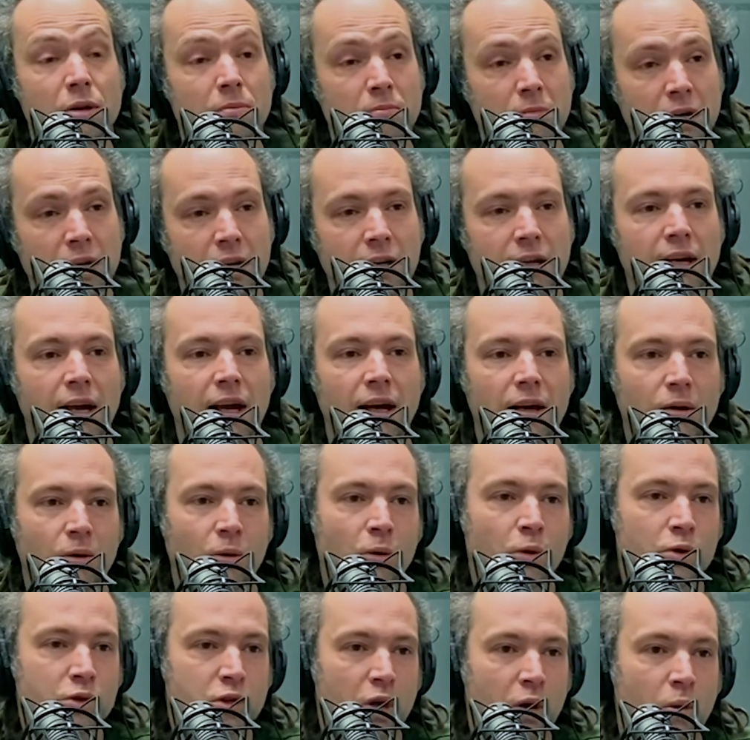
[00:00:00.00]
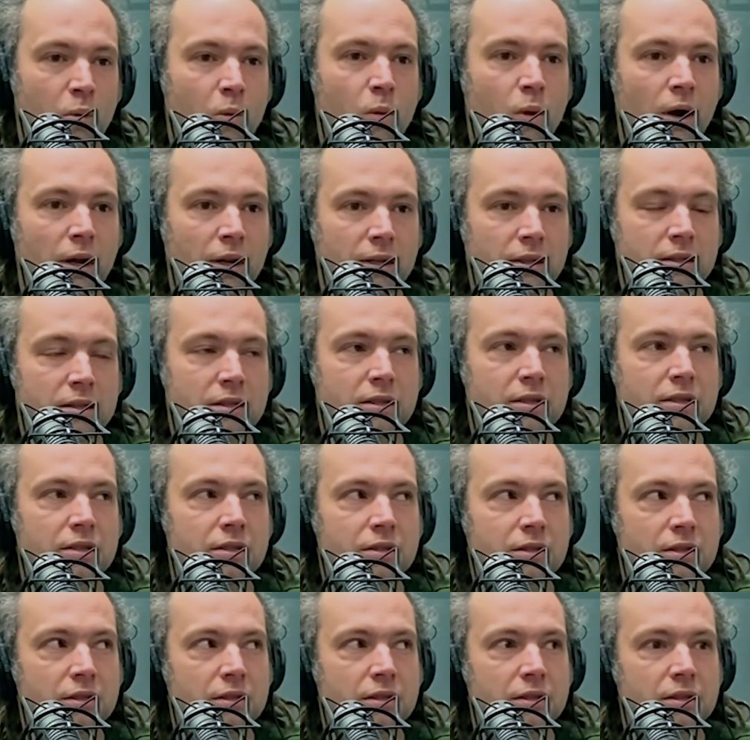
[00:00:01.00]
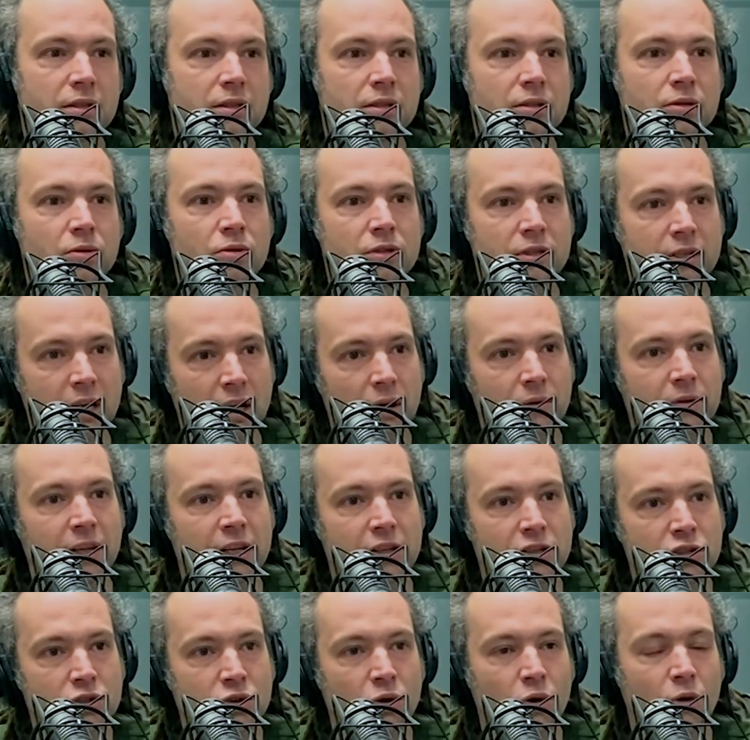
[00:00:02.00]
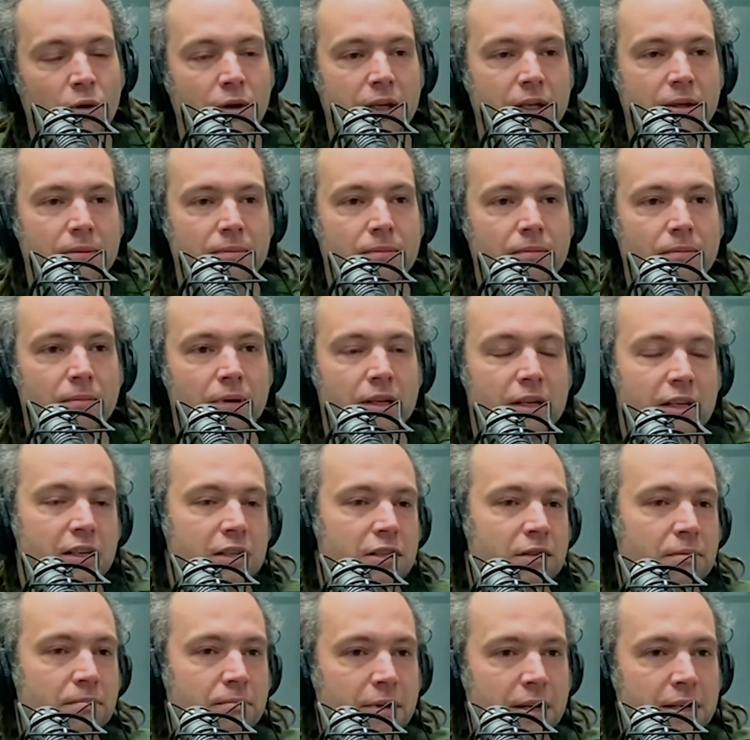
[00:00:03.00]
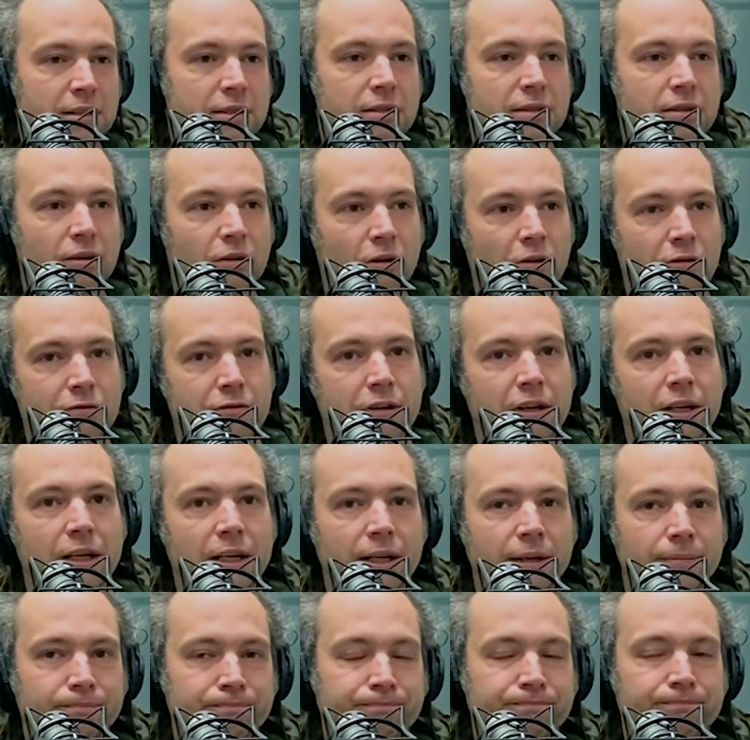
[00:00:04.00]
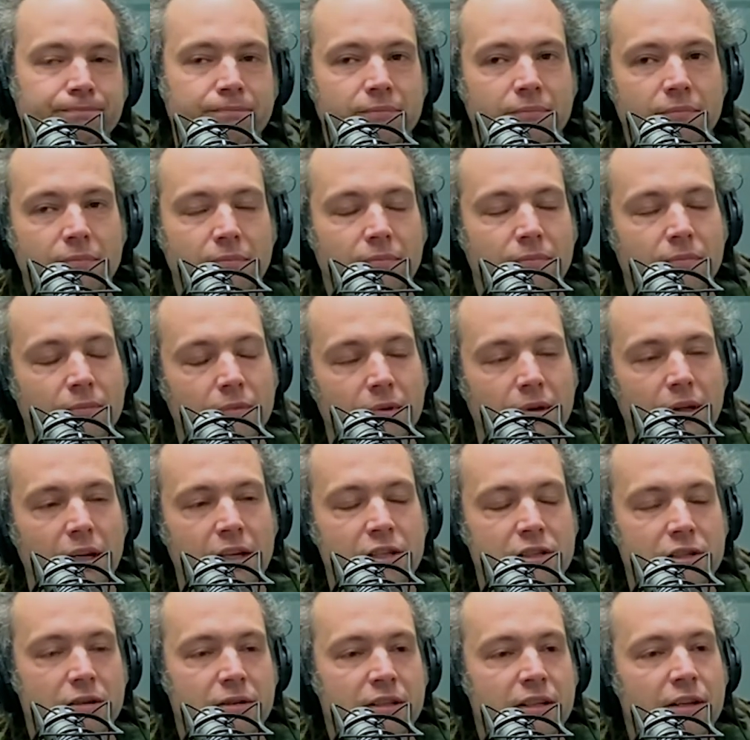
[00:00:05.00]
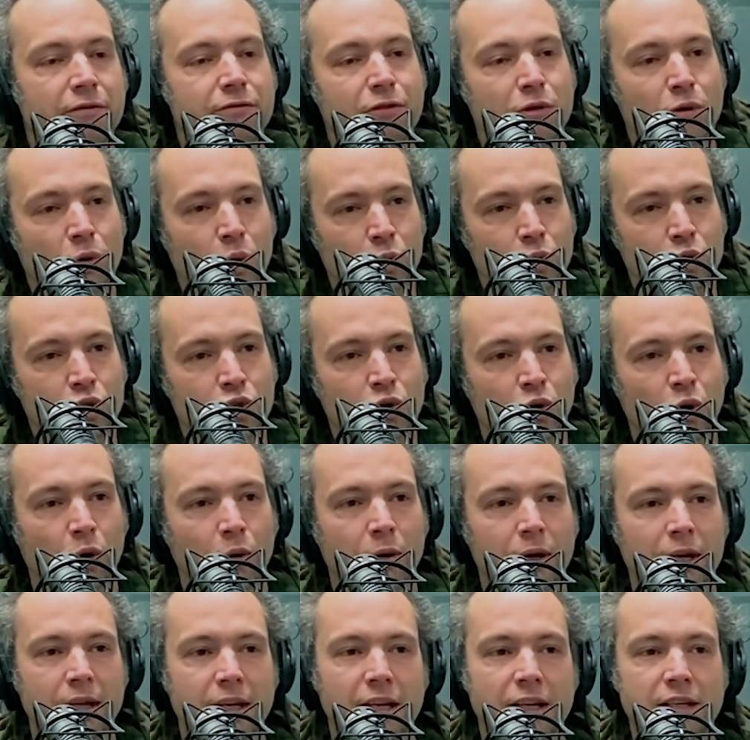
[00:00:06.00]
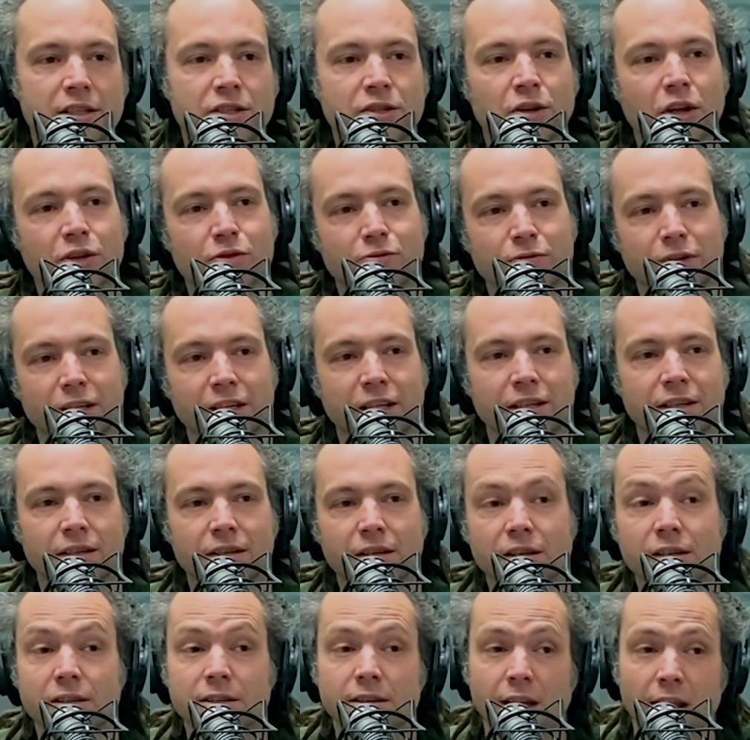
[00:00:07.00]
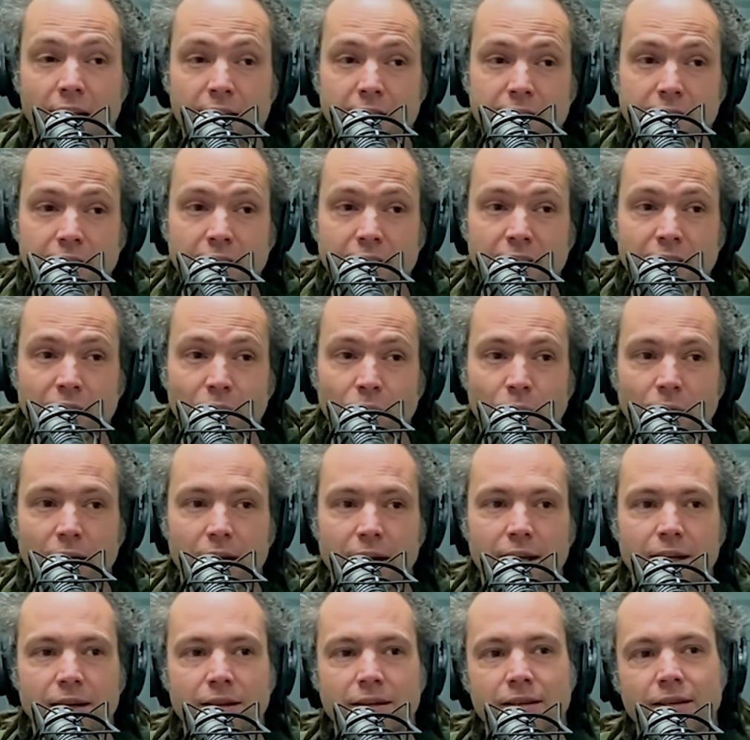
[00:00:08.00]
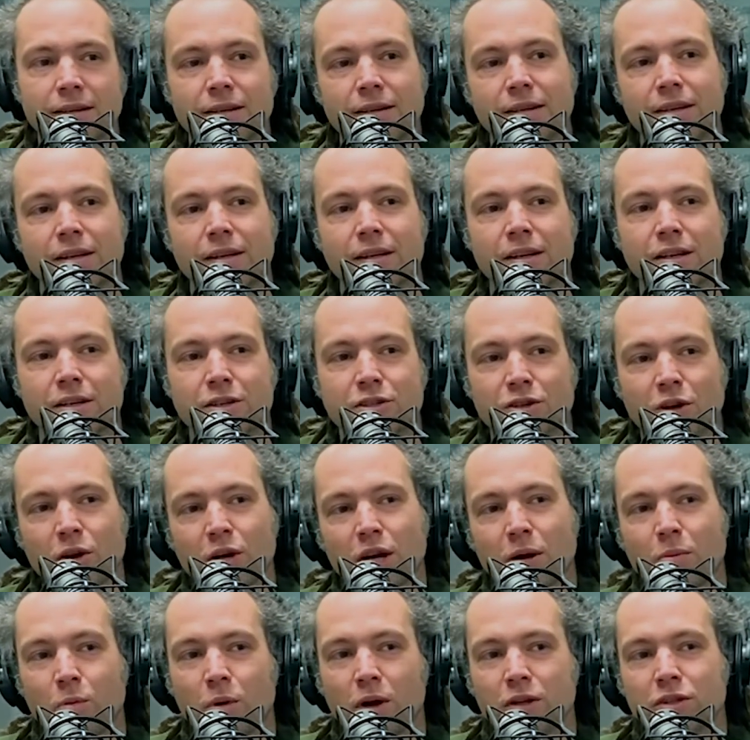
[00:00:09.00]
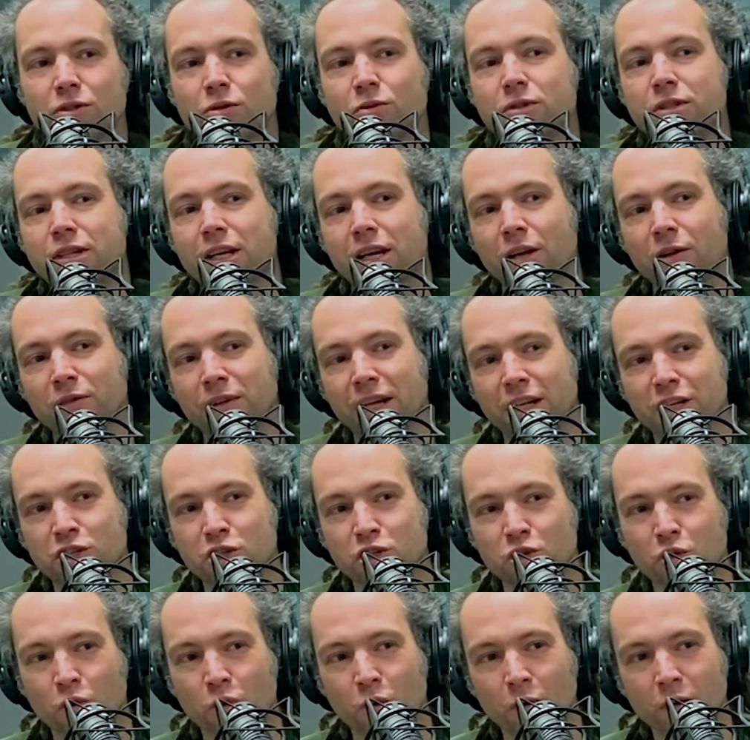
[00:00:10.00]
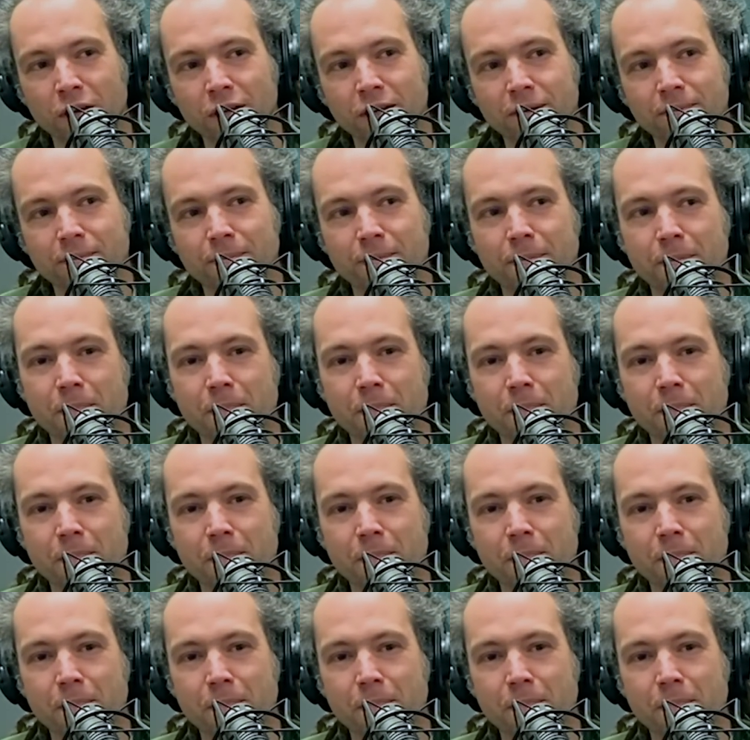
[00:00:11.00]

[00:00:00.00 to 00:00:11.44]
the media also want to tell that story, but it's a bit of it's a difficult story and it's not really sexy in a way. So they want to tell that story